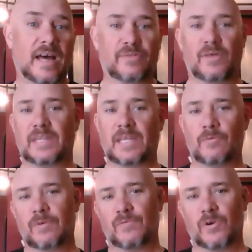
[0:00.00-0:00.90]
I thought they would
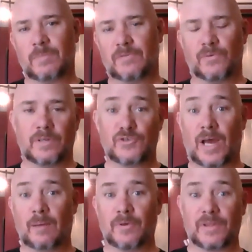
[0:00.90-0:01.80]
refer me for a
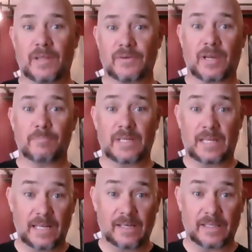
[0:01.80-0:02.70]
job with another company
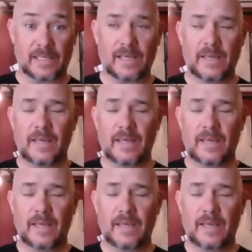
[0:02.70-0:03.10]
in Italy.